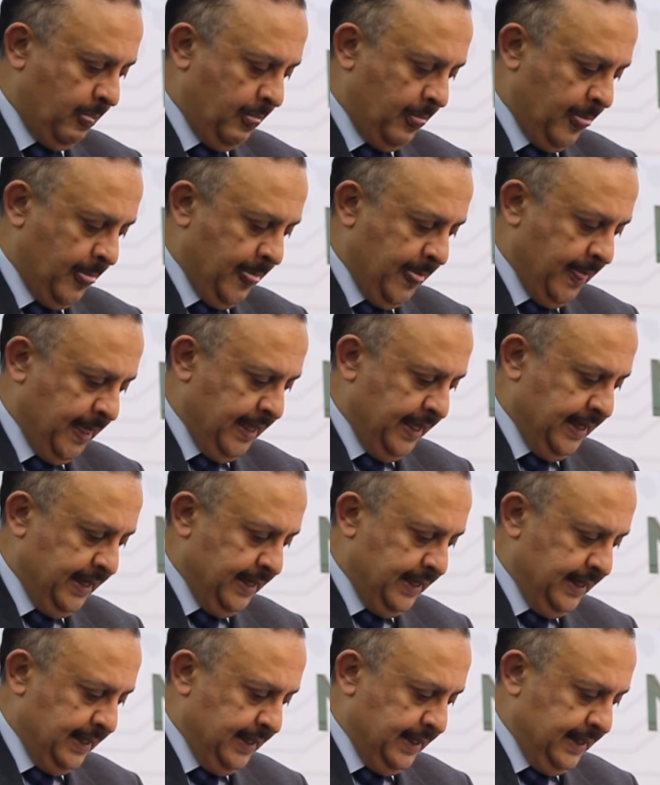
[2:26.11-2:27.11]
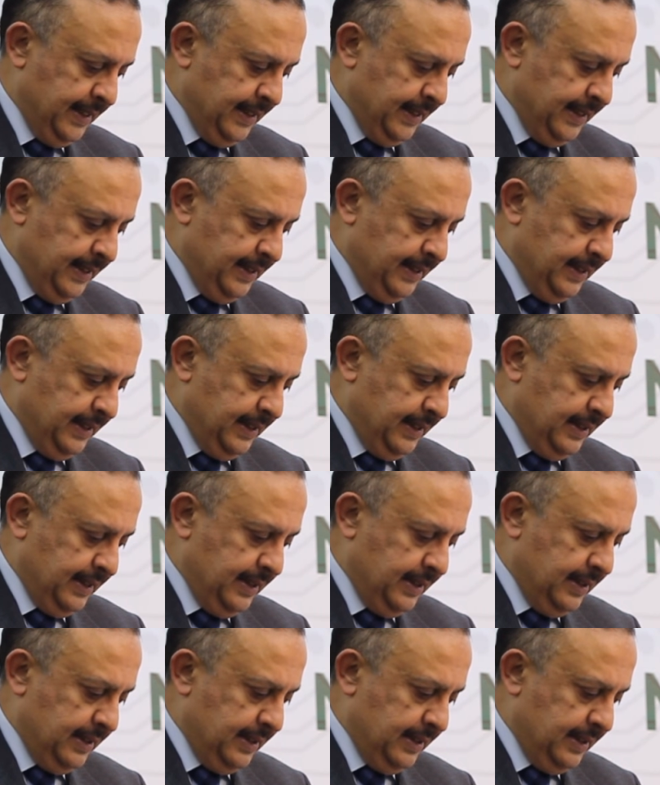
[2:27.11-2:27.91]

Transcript: (no one is talking)